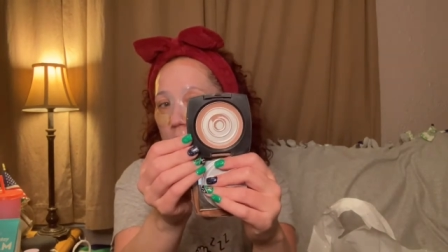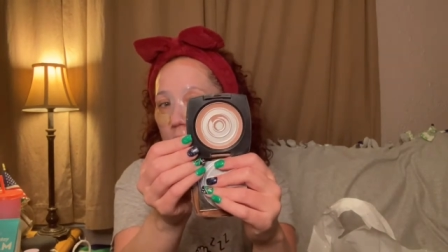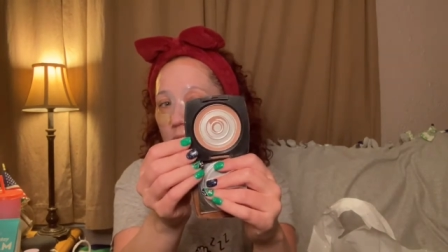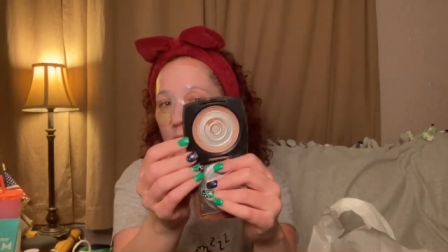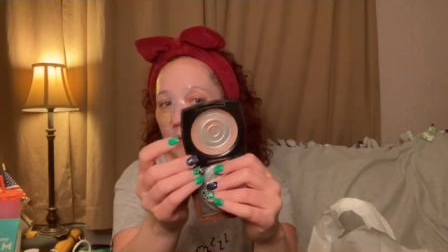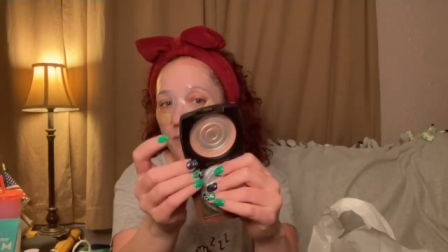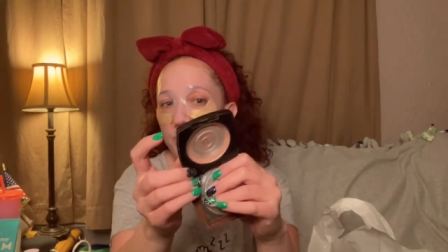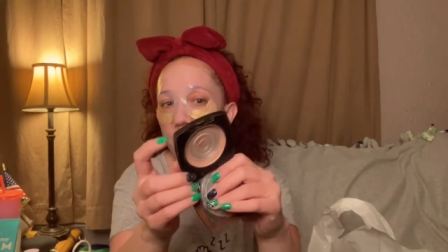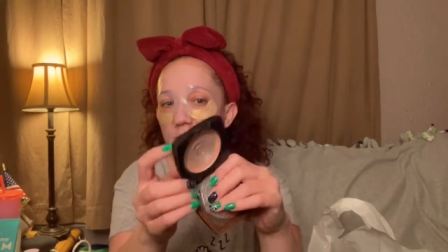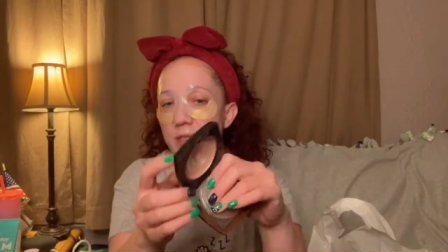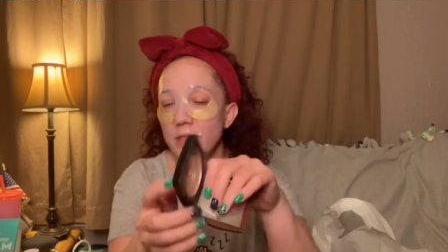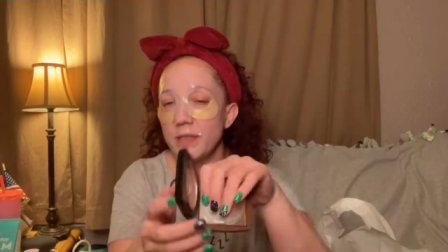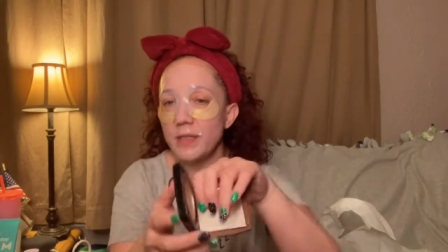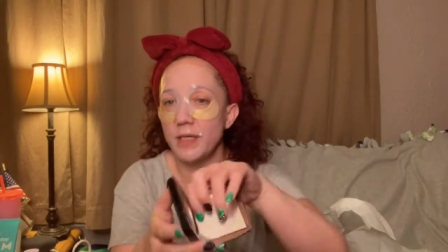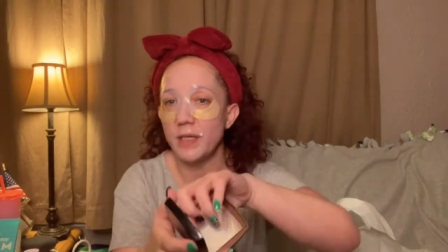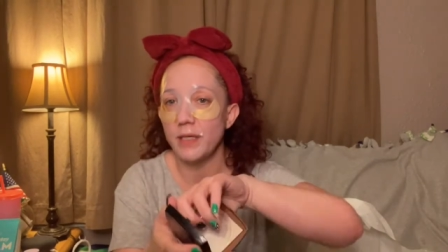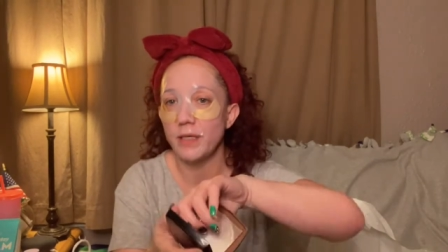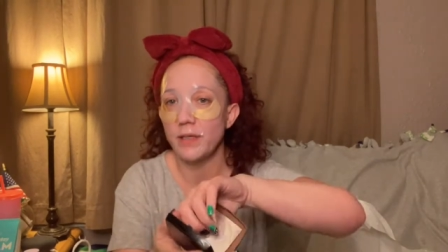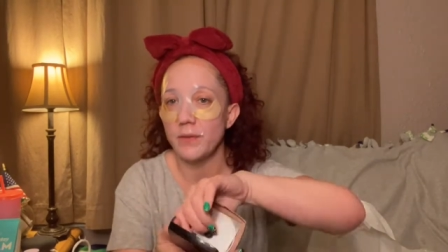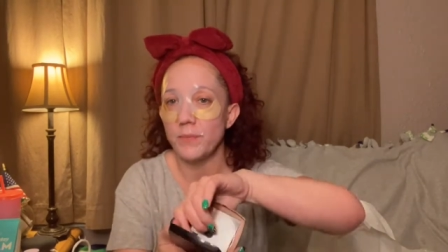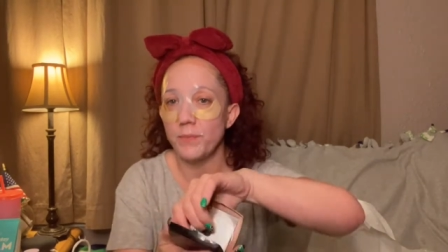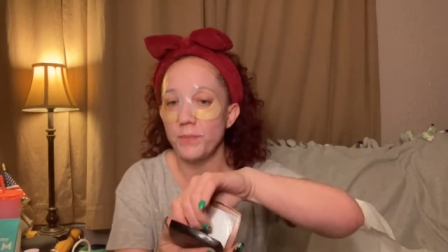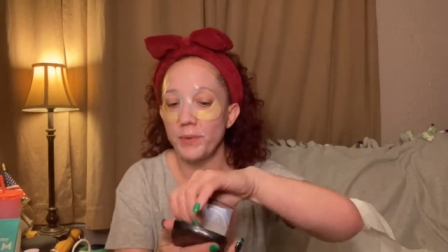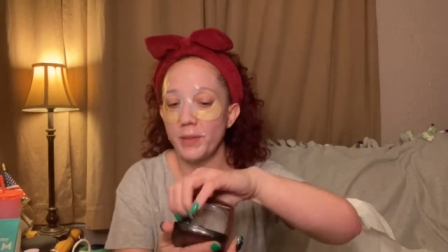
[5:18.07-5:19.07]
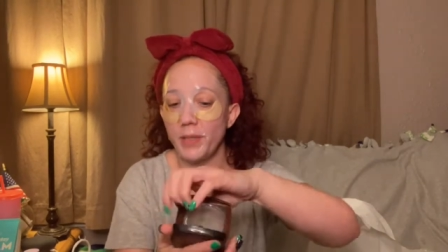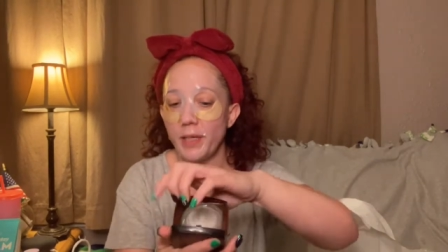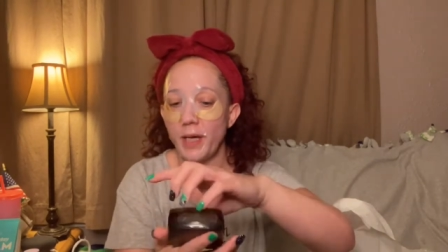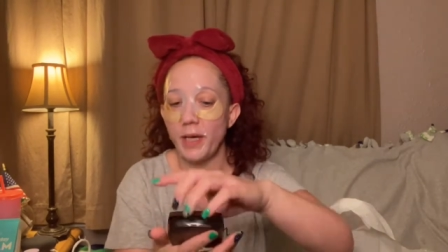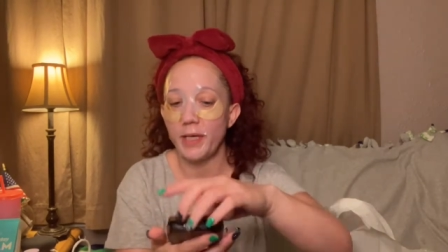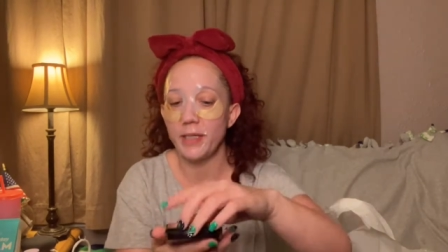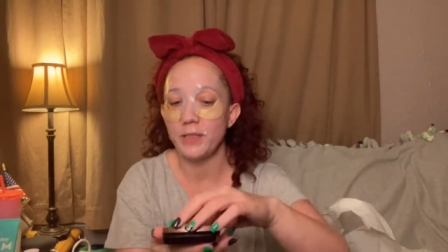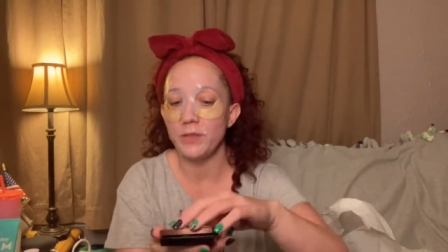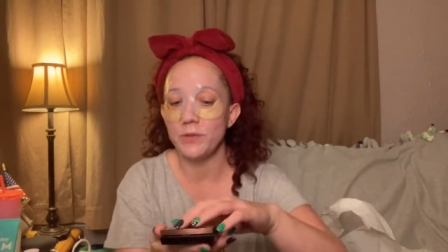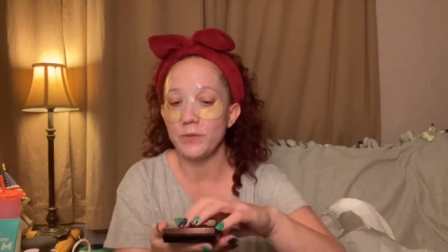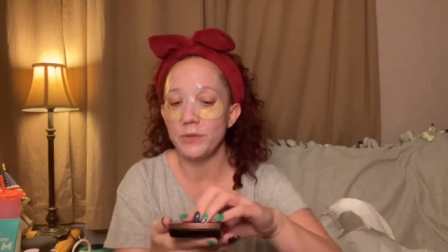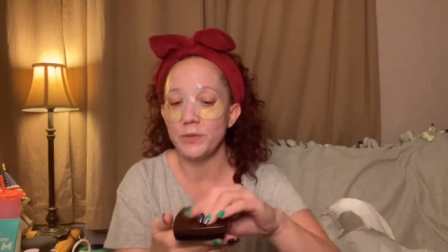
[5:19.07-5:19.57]
left in there, but I
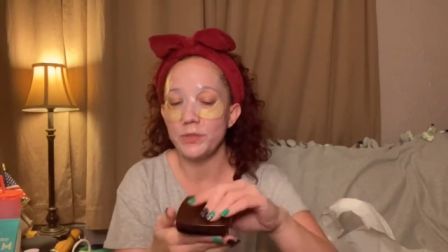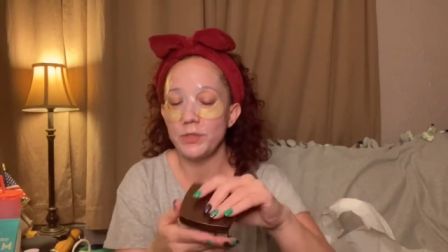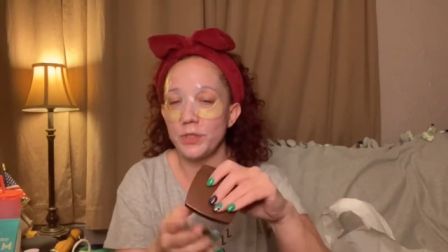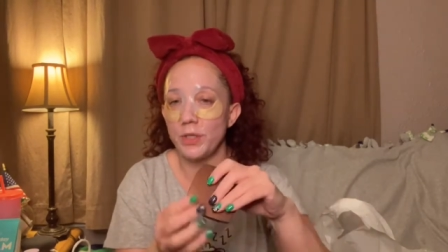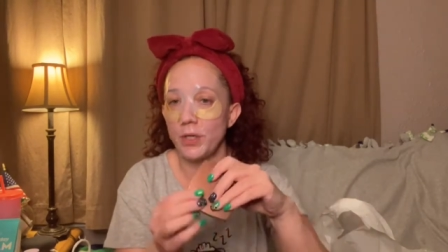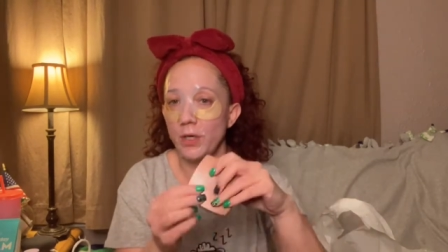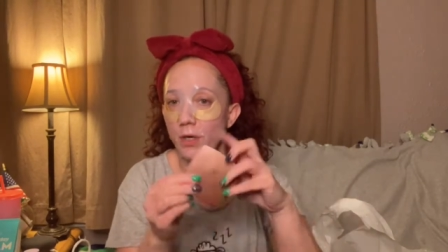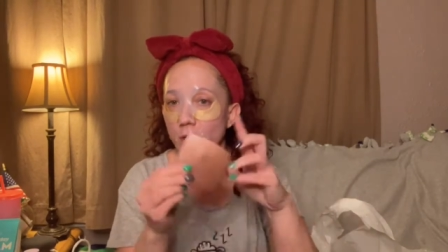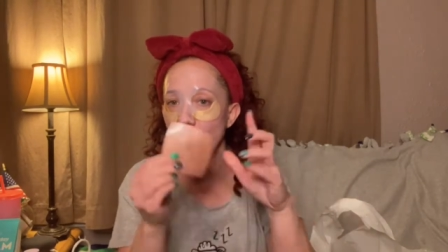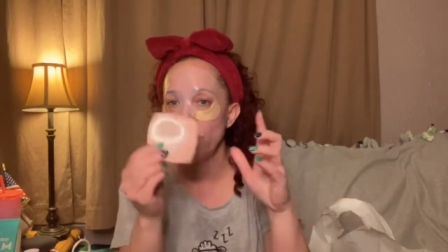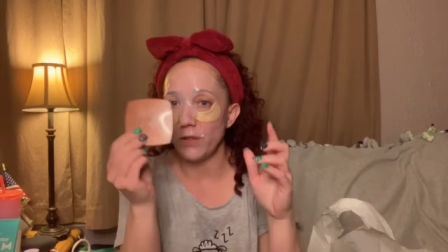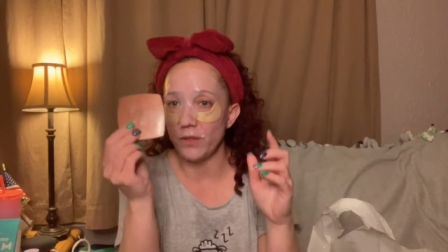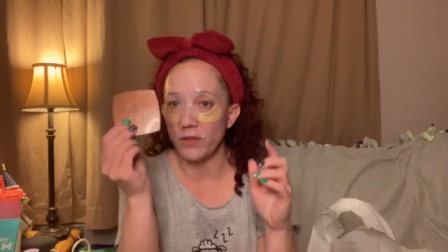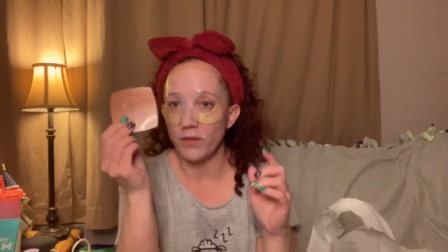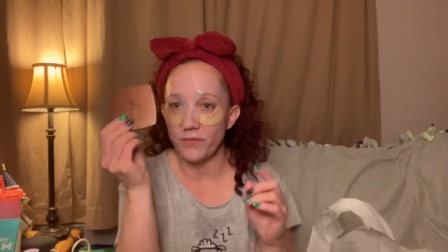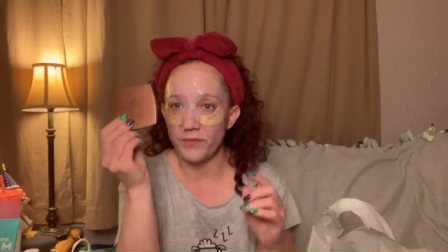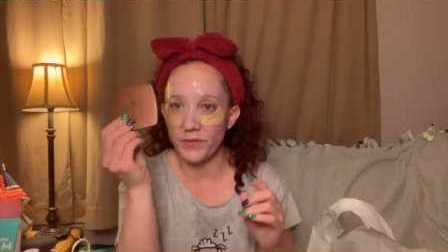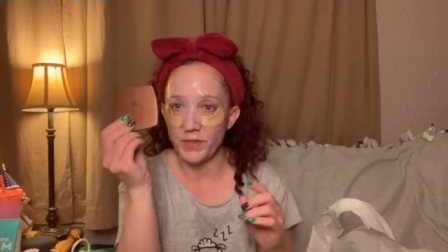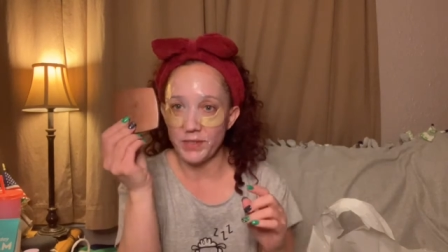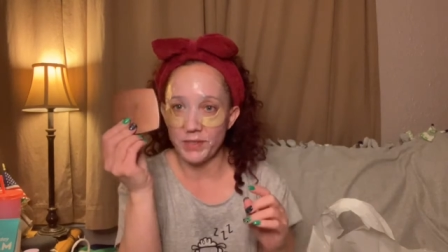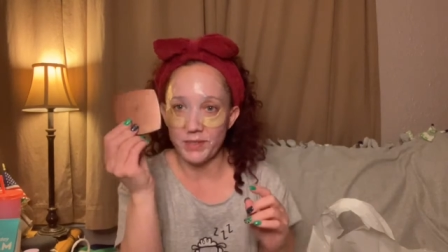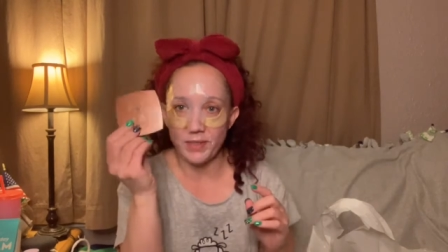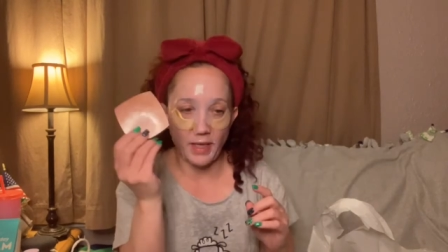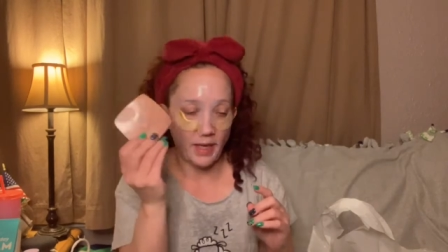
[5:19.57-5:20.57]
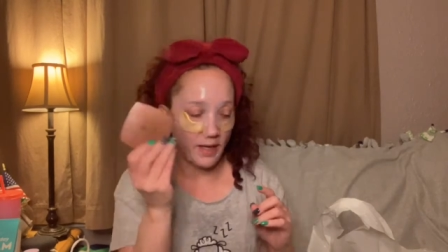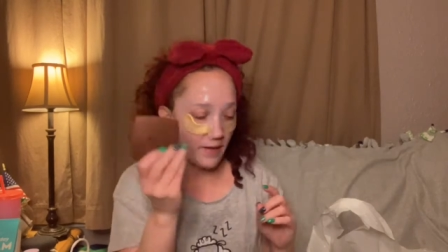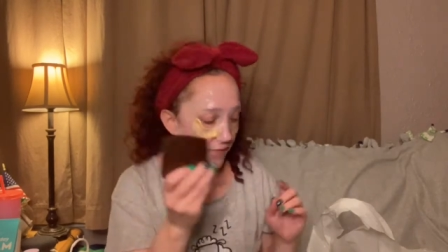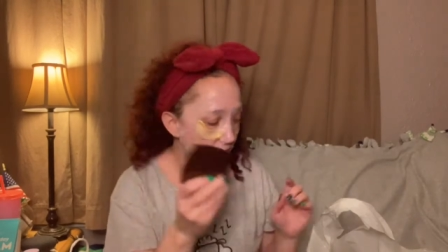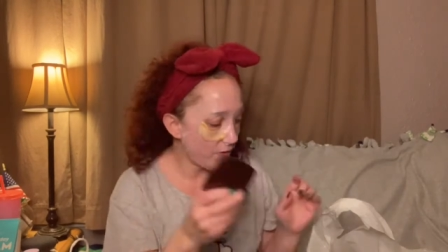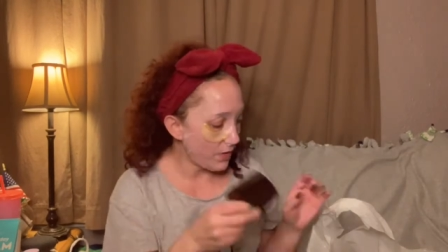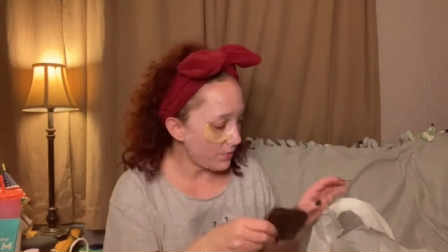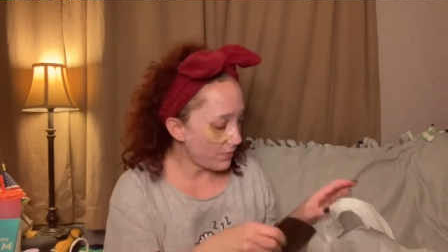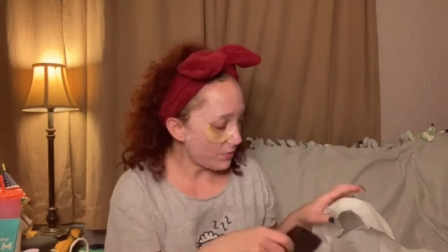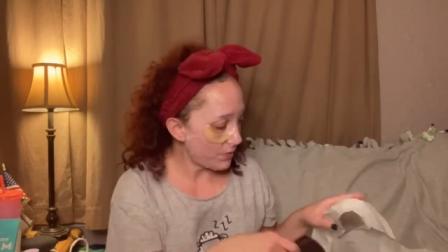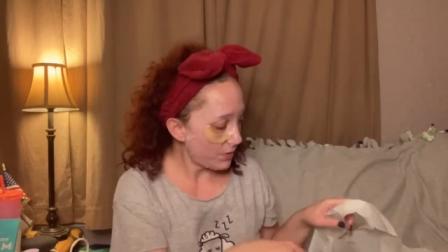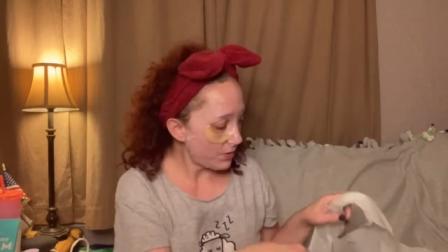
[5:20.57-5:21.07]
used all of this
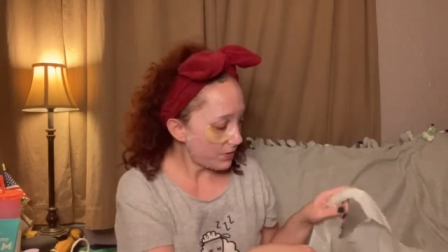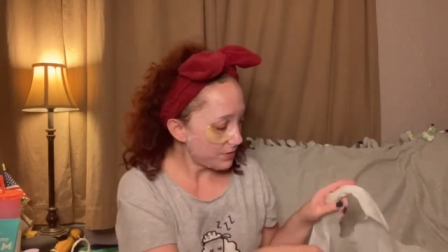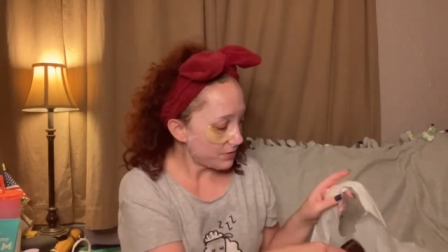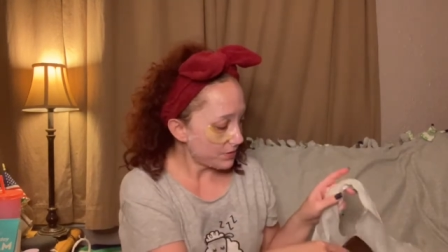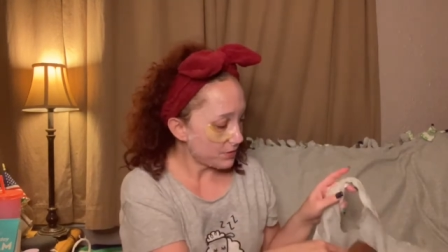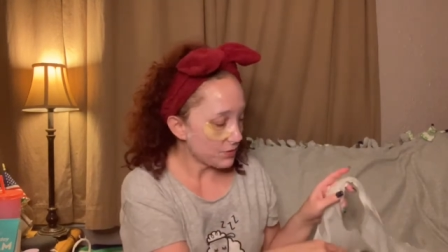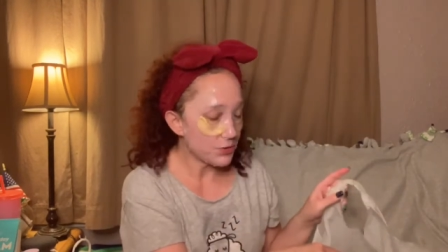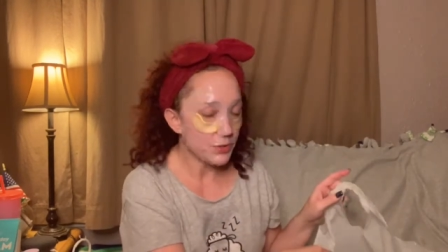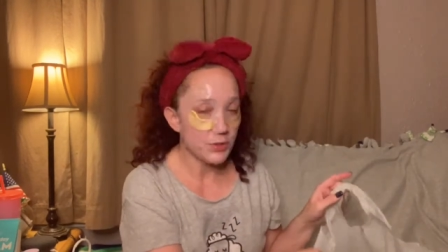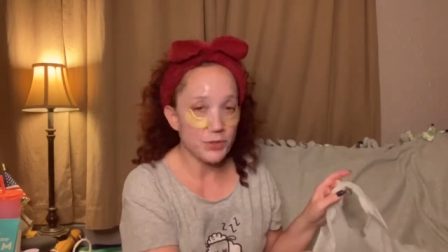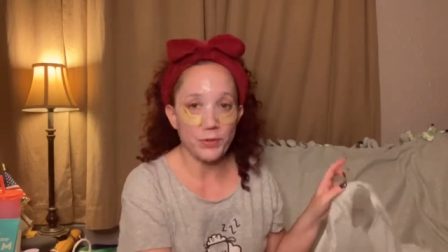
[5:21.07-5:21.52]
Avon bronzer,